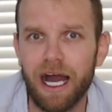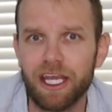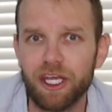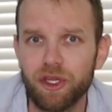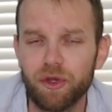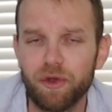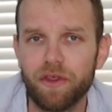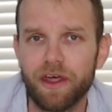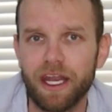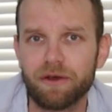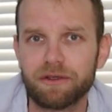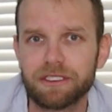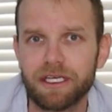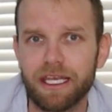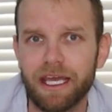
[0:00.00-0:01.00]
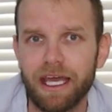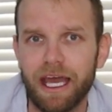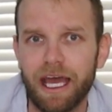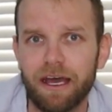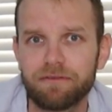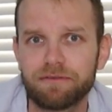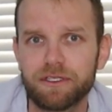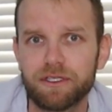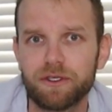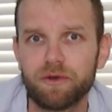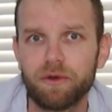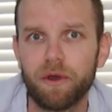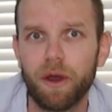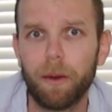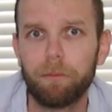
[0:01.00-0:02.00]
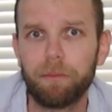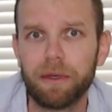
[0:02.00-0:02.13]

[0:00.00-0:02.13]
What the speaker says: I knew that I was going to have to